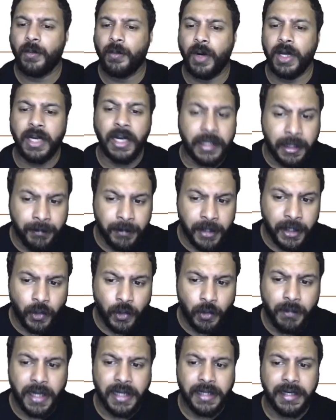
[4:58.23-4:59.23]
While attempting
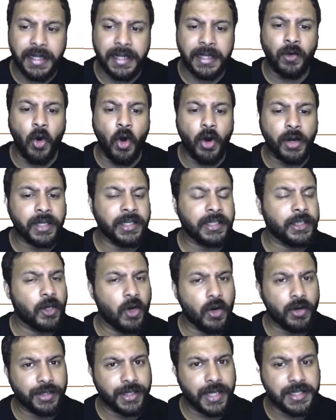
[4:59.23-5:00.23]
to maintain order in
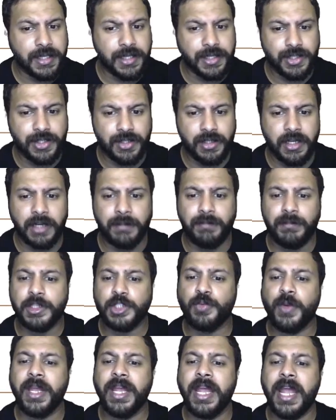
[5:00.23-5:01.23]
the organization, it
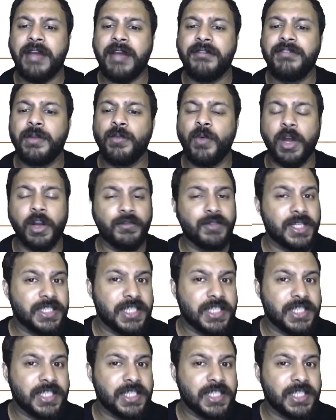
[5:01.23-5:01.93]
must weigh every one of these